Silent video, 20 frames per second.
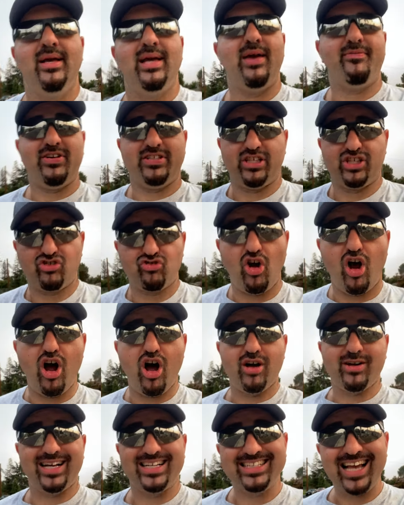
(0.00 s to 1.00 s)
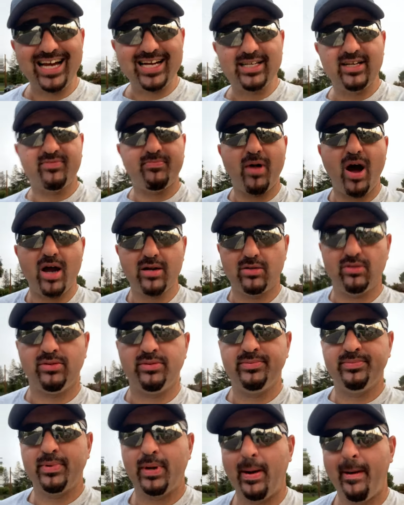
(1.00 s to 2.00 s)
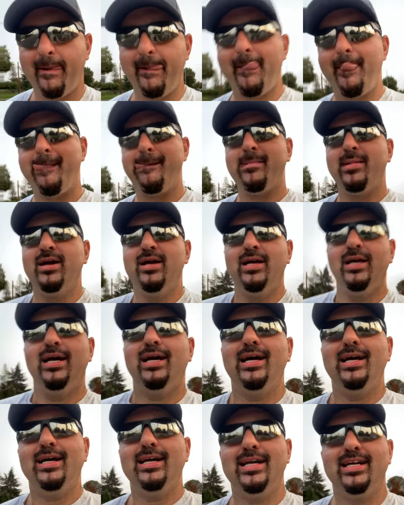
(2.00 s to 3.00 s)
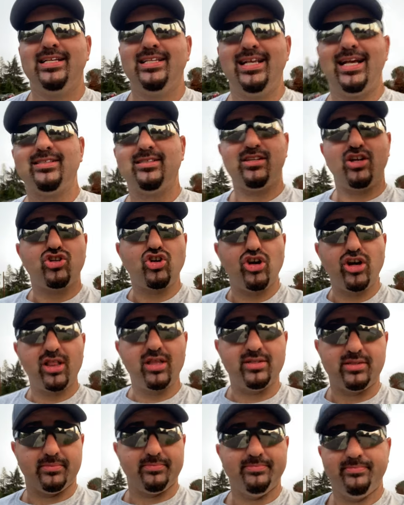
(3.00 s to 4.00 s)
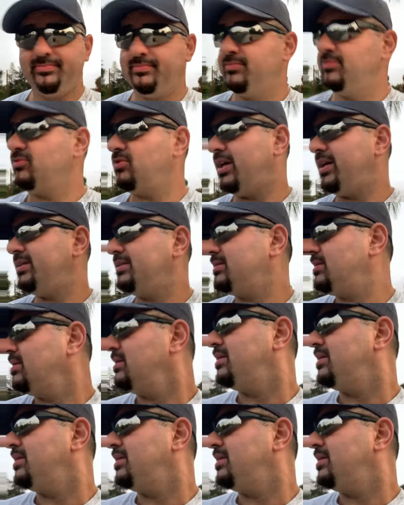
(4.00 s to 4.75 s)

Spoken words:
if it's a strong executive model, extends into journalism, right?